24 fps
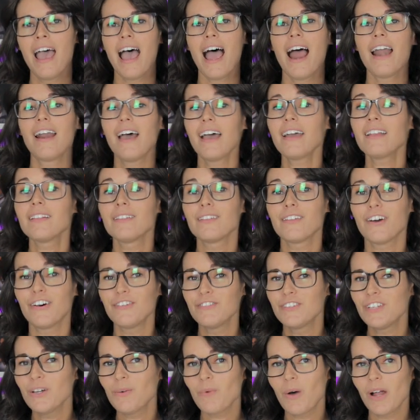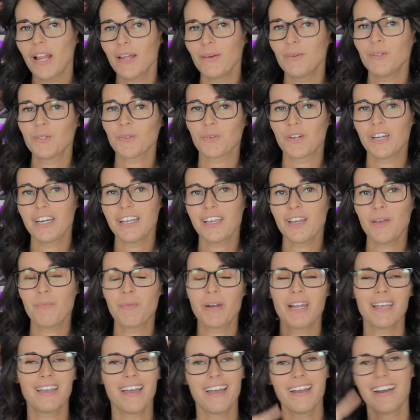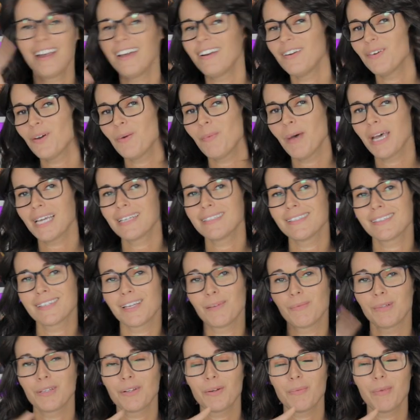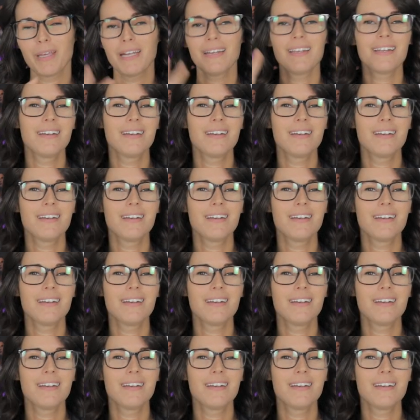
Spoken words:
and I loved it while I was reading it, but I kind of had to go back and skim a little bit.